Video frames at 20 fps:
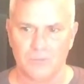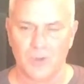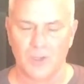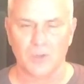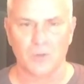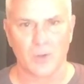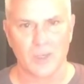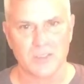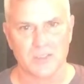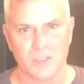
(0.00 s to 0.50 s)

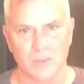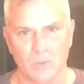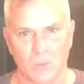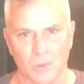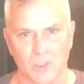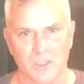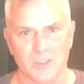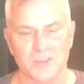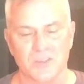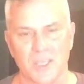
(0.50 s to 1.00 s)
fundraising
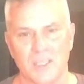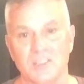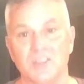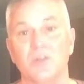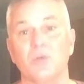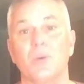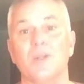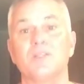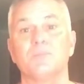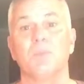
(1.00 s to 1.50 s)
organization
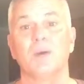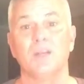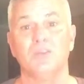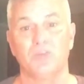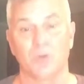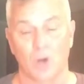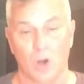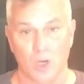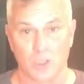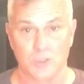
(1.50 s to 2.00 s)
that raised money
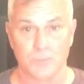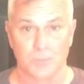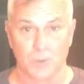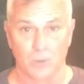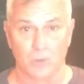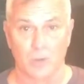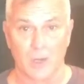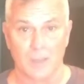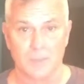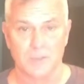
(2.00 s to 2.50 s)
for arts
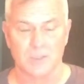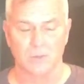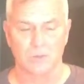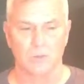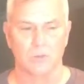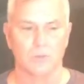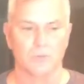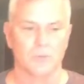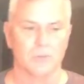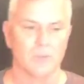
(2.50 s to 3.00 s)
programs in
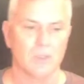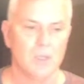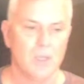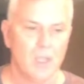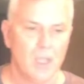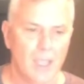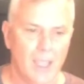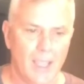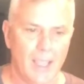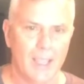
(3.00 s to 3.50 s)
Louisville.
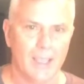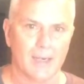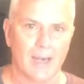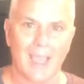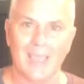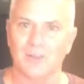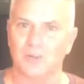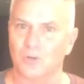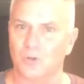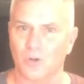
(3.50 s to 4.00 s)
And I
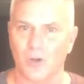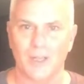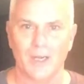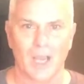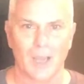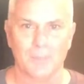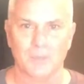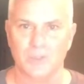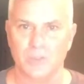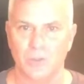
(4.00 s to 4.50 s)
had a great
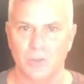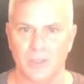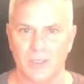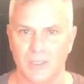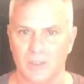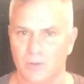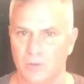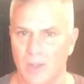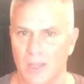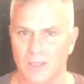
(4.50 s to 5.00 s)
opportunity to
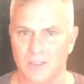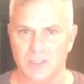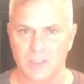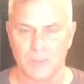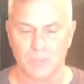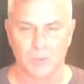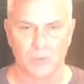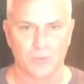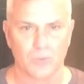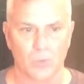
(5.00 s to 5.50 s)
get around and
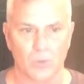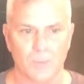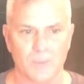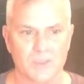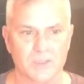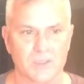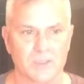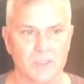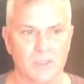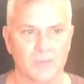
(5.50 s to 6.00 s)
see
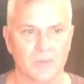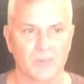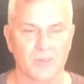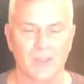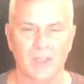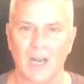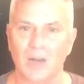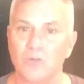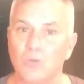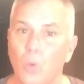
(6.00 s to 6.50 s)
performances and
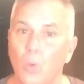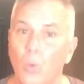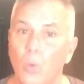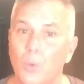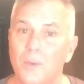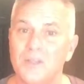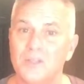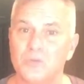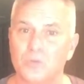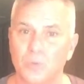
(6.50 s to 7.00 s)
everything. And I
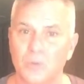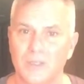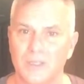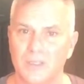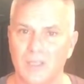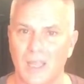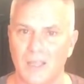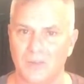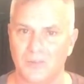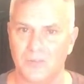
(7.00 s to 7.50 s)
always really
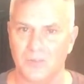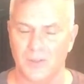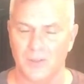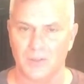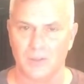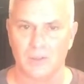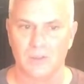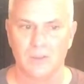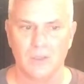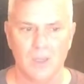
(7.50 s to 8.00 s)
liked
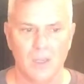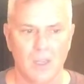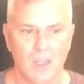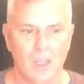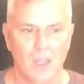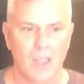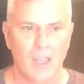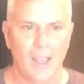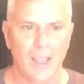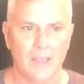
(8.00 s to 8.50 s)
theater.
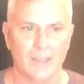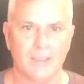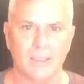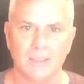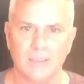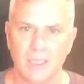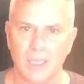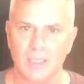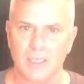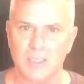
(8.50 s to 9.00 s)
And
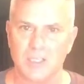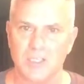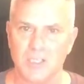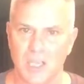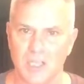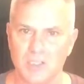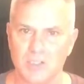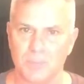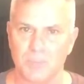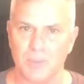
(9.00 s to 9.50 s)
Kentucky
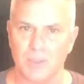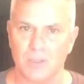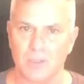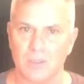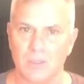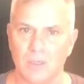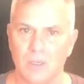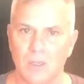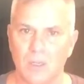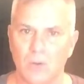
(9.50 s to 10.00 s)

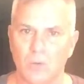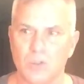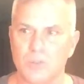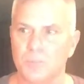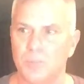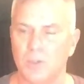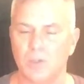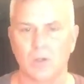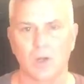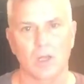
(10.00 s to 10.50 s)
Shakespeare was
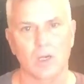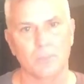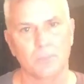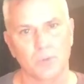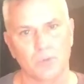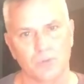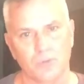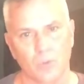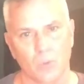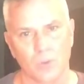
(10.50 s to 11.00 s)
putting on a
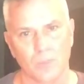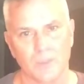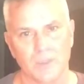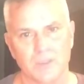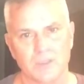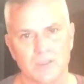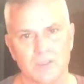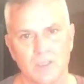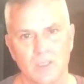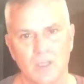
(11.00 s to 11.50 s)

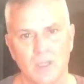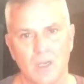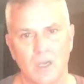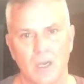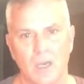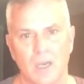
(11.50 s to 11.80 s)
performance